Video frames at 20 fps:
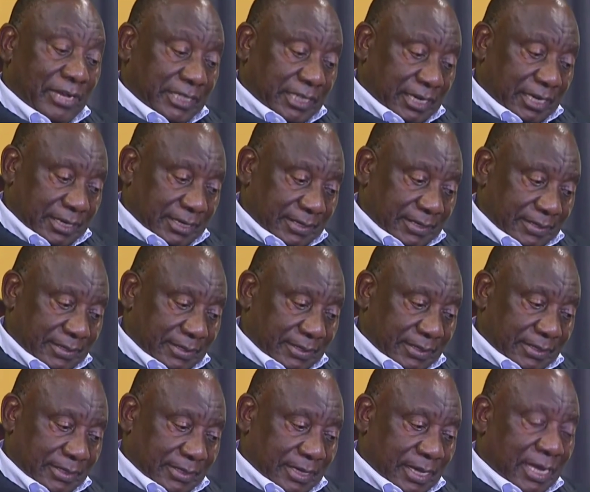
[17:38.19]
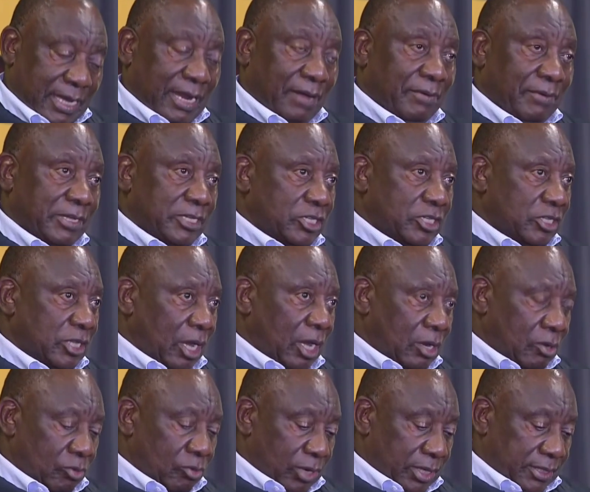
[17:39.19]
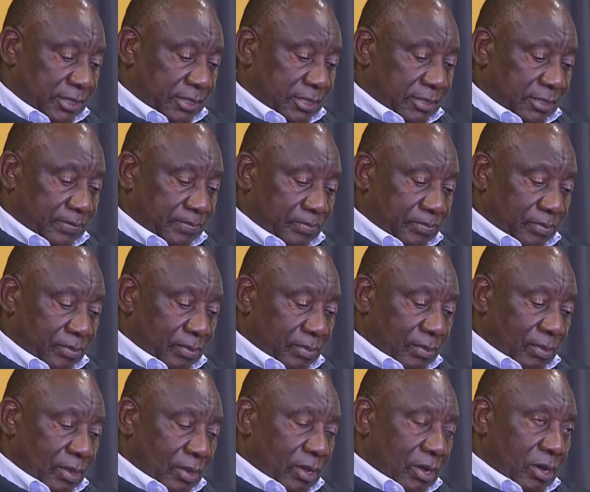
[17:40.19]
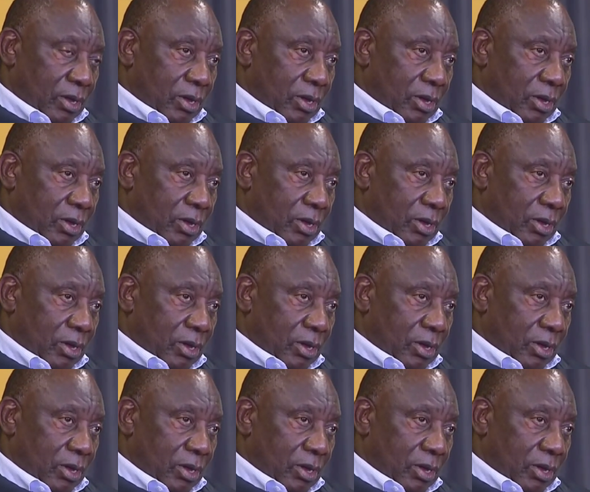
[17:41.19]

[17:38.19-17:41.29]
and our veterans and our stalwarts